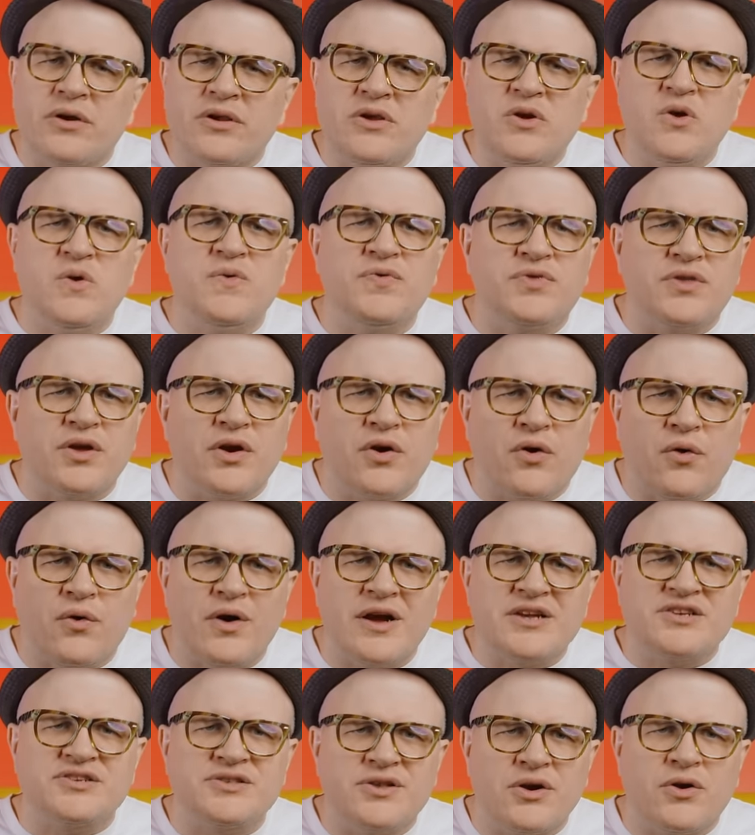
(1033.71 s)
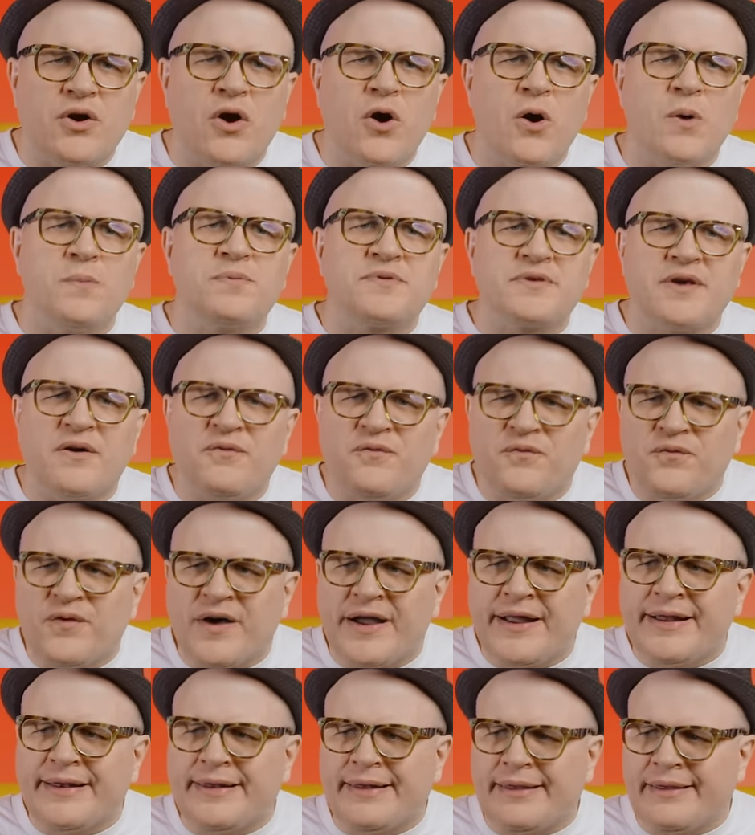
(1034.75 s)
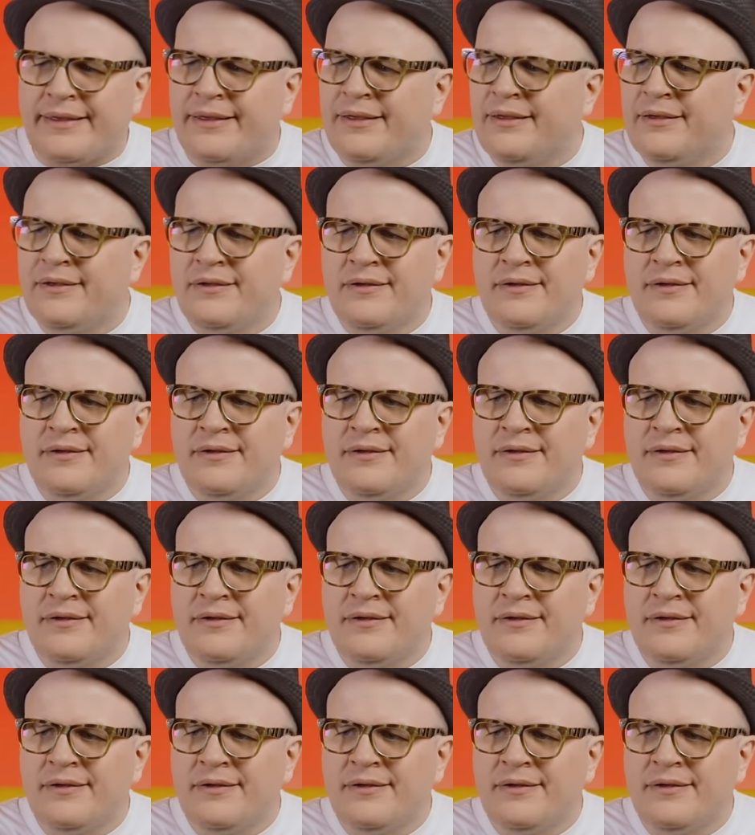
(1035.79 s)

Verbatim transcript: youth to crush their hopes of finding